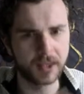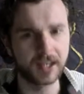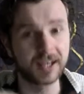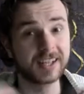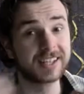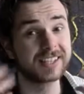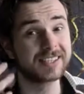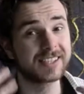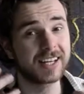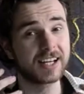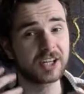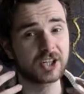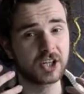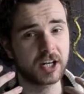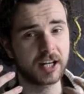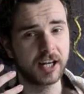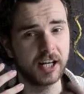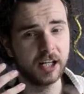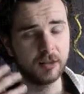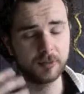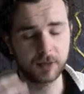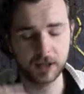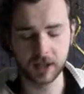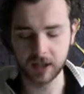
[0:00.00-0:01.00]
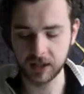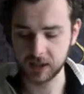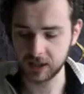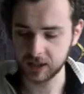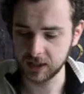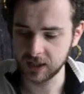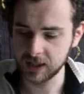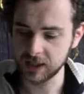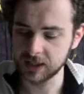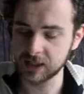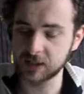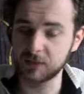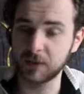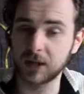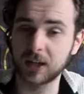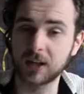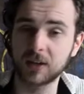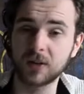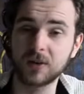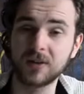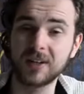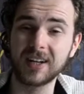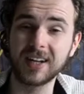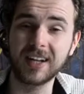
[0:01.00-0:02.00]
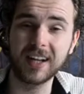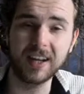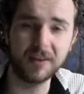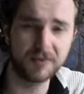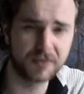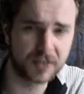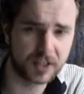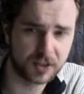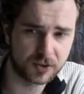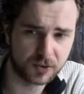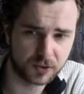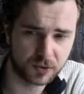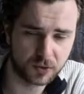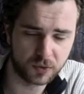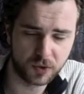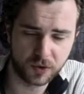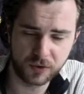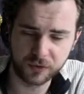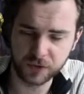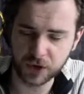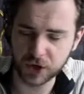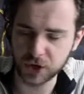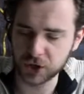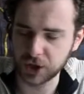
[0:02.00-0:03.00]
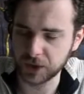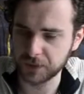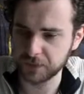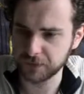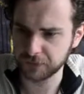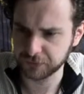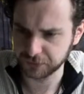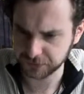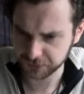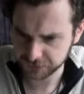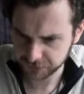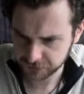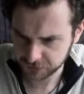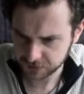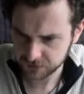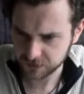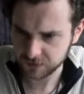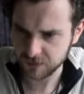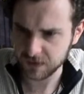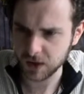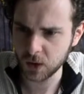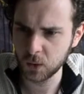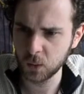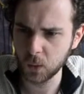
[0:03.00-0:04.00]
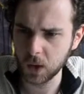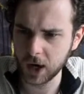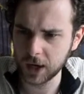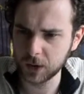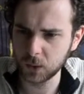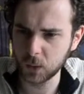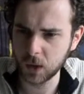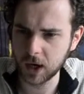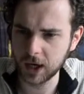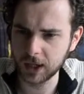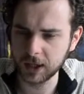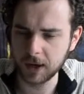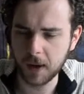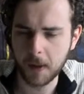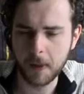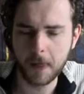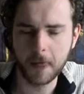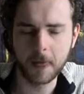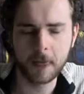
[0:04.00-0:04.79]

it is actually helping here to make it a lovely sort of refreshing white wine.